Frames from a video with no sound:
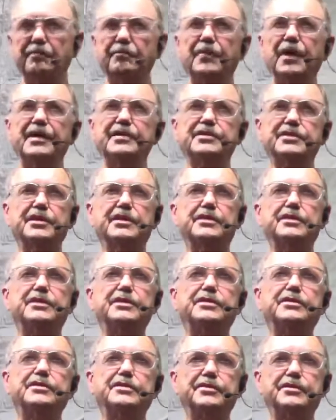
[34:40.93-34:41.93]

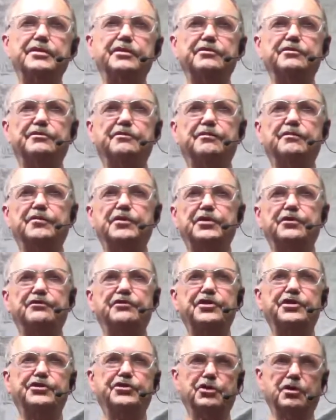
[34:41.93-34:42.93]
Basically, you've
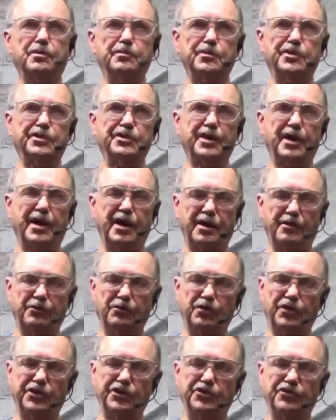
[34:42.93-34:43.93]
determined that
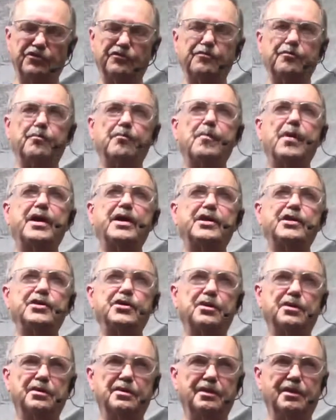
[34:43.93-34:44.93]
when you've made
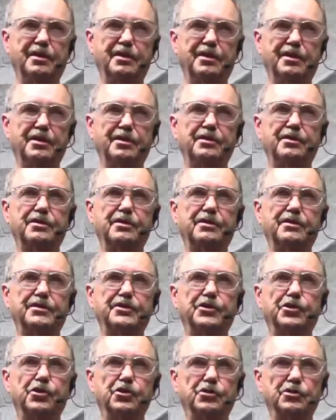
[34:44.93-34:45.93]

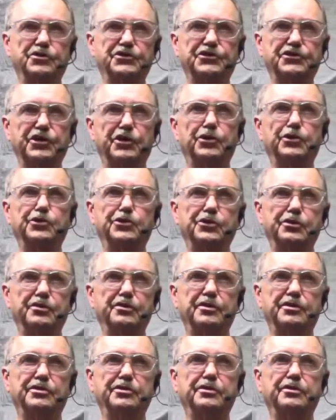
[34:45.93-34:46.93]
your cylinder
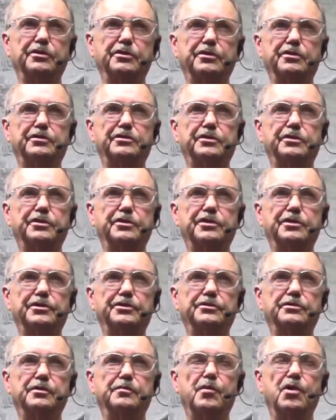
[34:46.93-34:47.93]
that you're going to turn
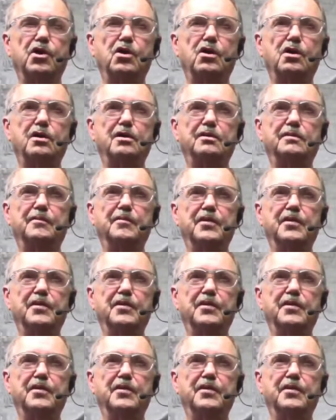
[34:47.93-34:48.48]
into a ball.